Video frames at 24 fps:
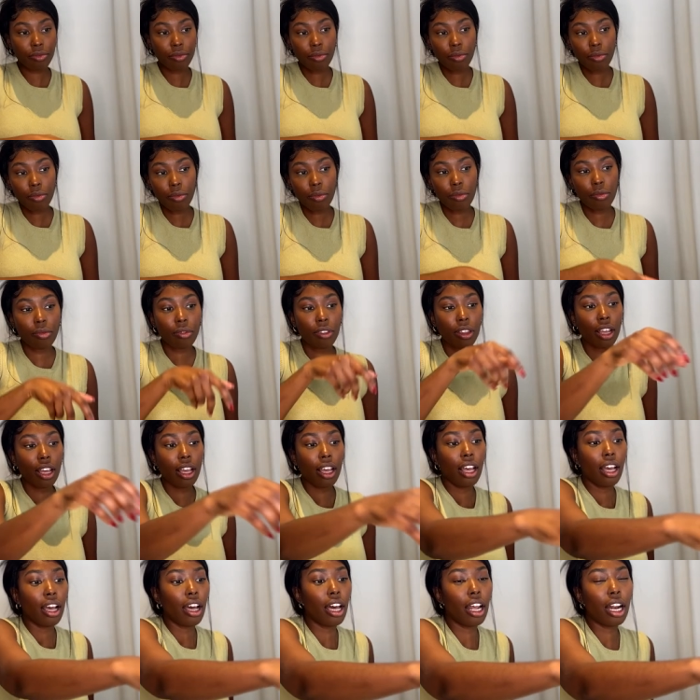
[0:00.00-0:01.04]

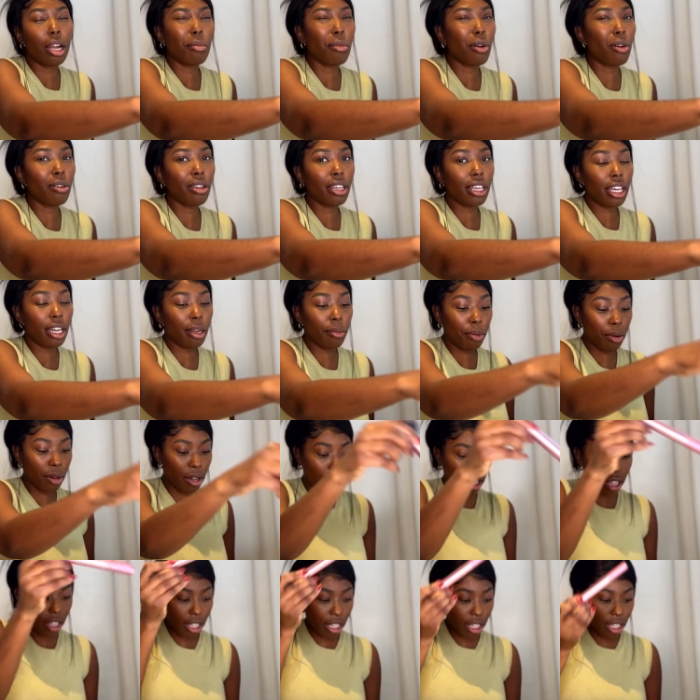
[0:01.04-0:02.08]
And I'm only going to put
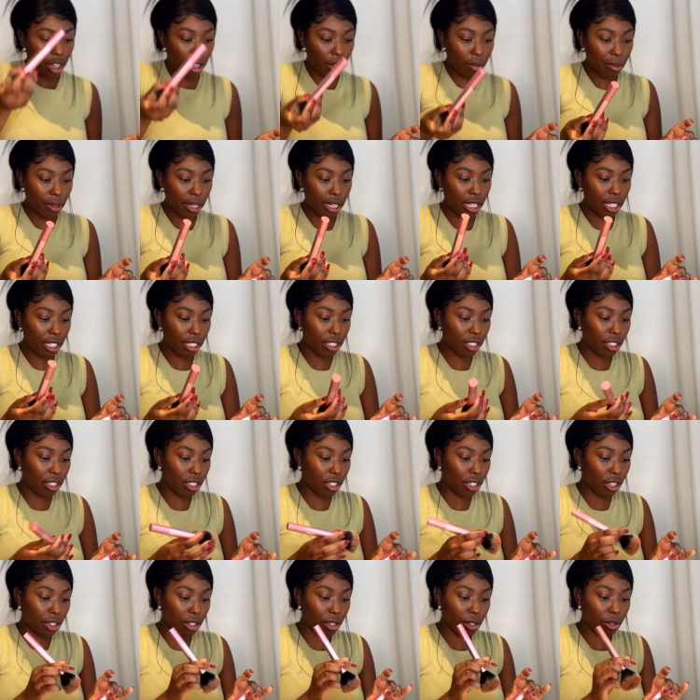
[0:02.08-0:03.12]
a little bit
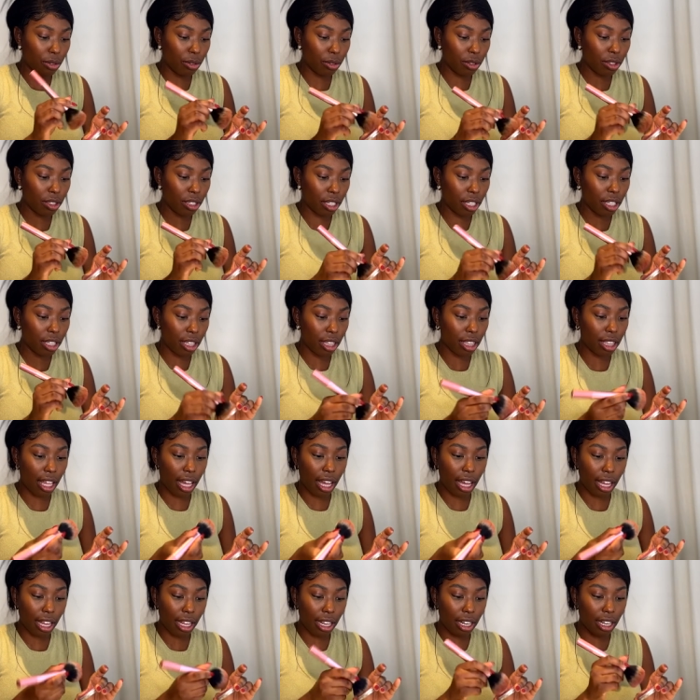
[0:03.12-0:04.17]
so
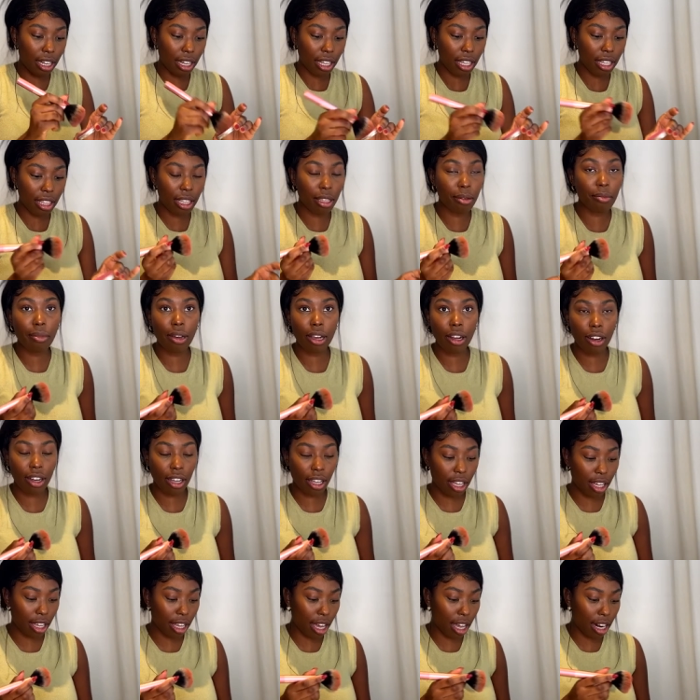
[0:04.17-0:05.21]
that the merit
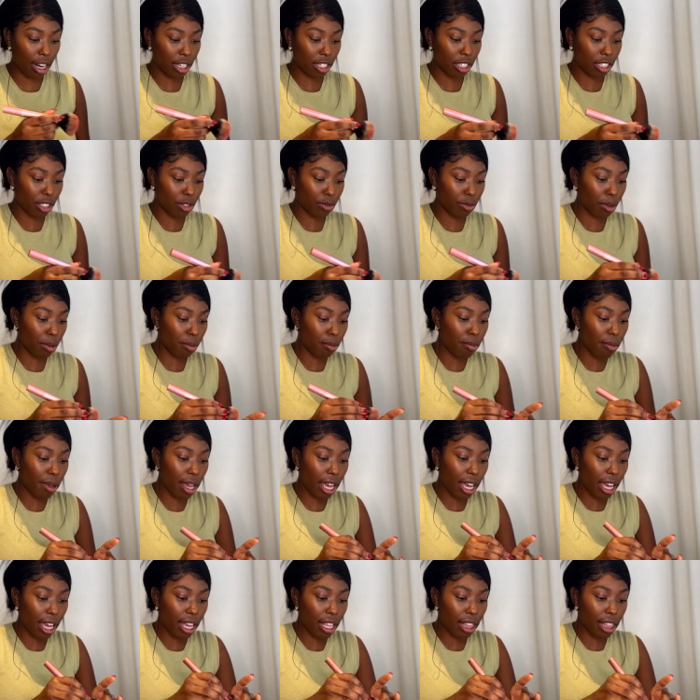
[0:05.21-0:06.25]
can kind of just
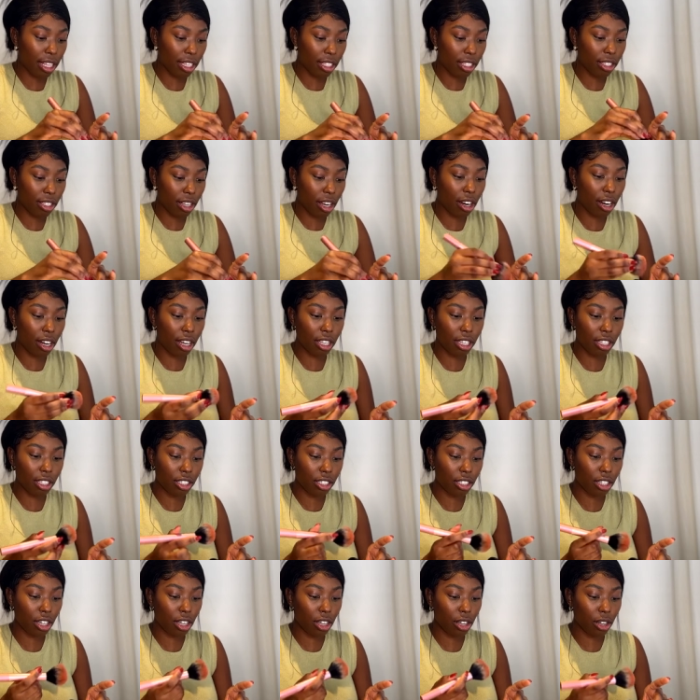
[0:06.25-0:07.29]
remain the star of the
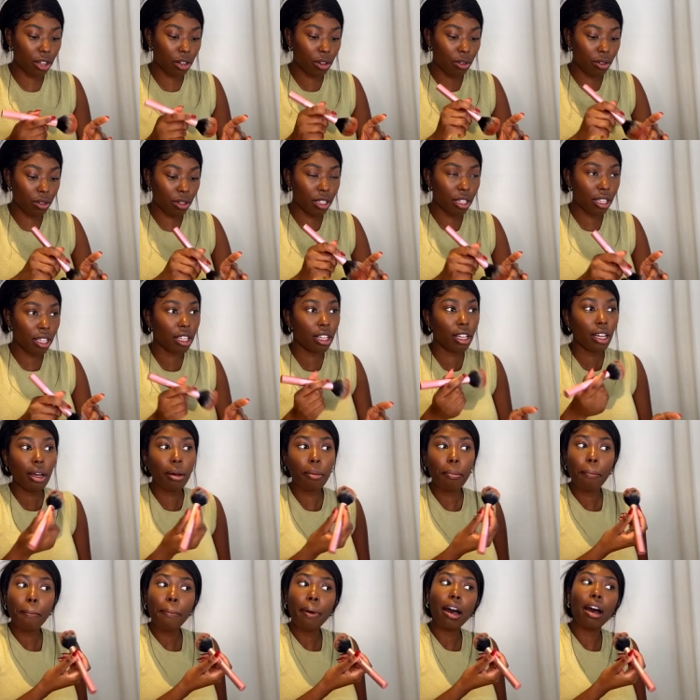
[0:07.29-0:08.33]
show.
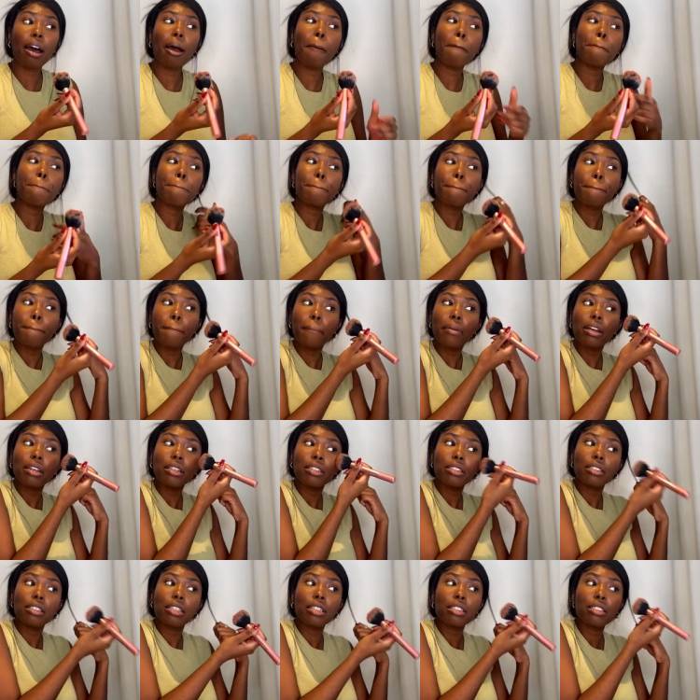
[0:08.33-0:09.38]
But
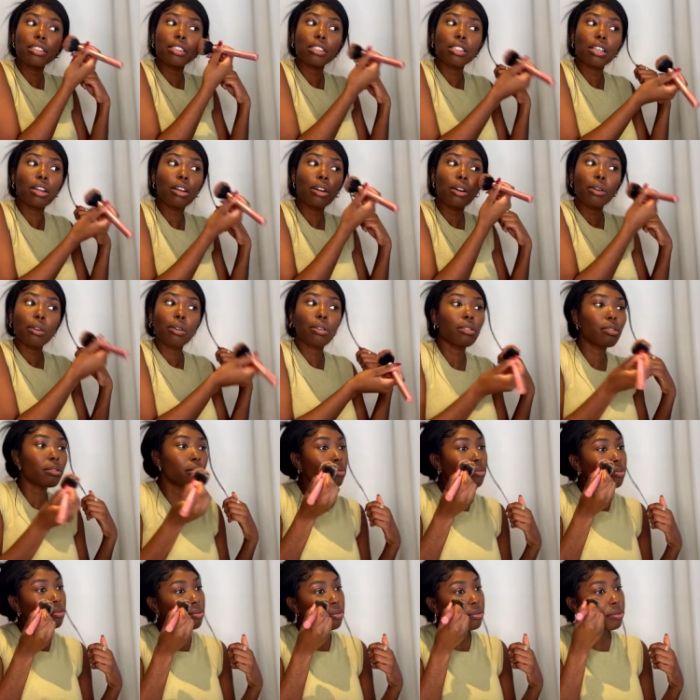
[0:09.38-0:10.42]
just so
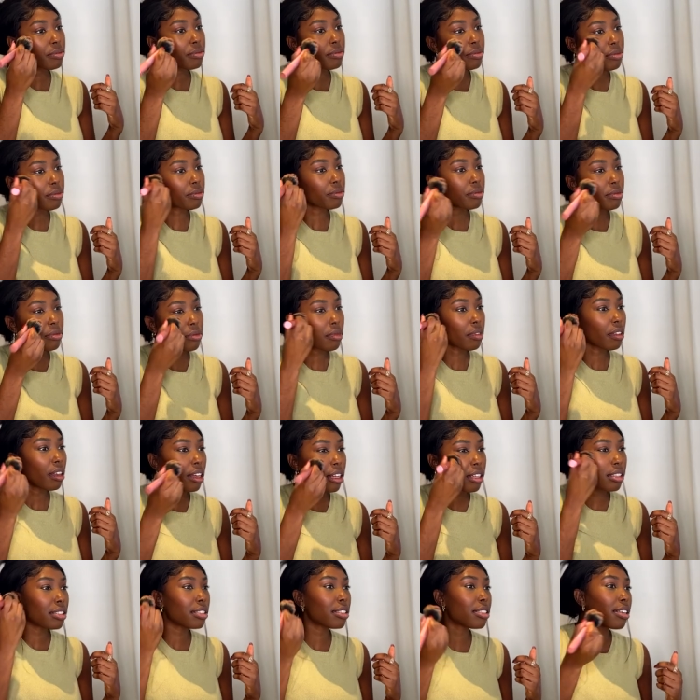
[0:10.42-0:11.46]

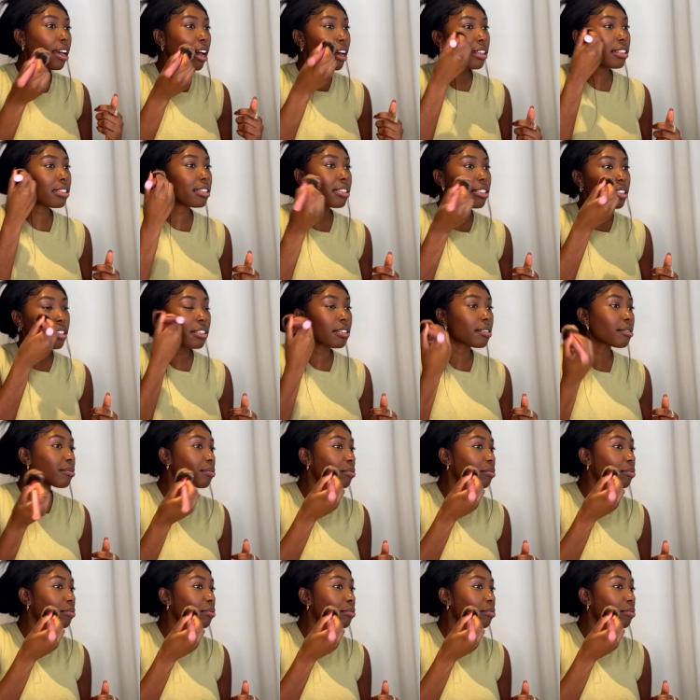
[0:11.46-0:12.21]
it sets